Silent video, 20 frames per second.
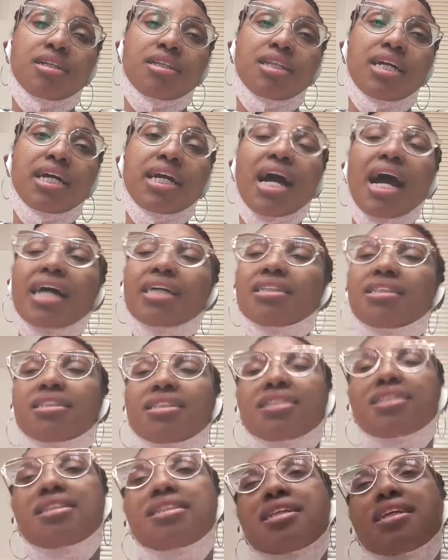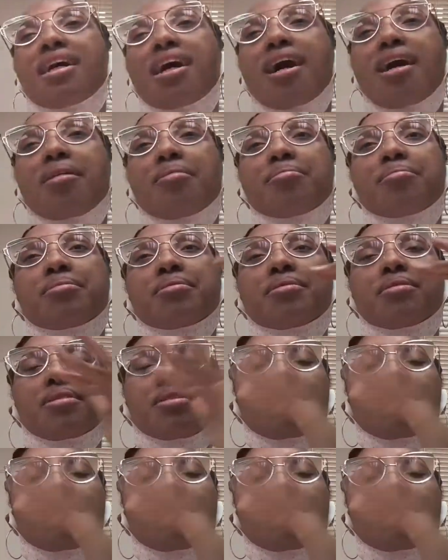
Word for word: Like I just um